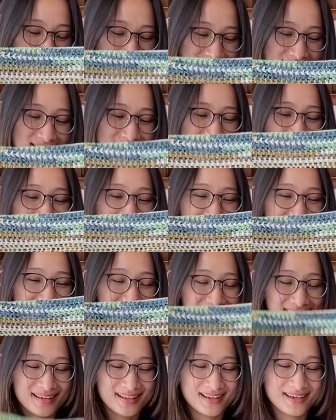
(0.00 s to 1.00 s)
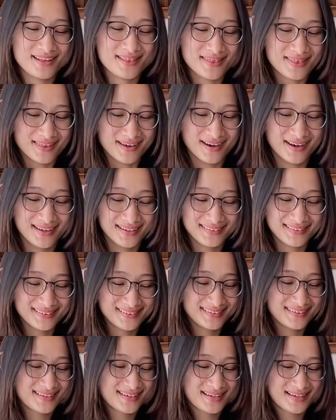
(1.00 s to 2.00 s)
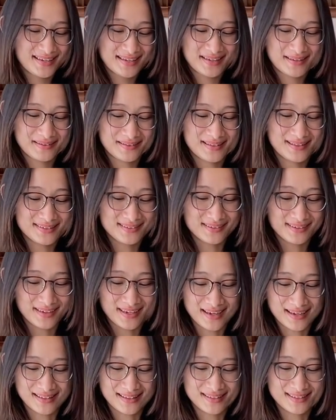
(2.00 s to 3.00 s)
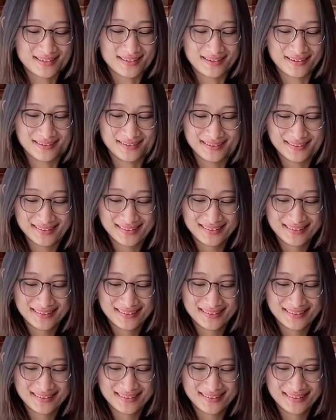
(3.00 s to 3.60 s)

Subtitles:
This is harder than I thought. That's okay, let's go.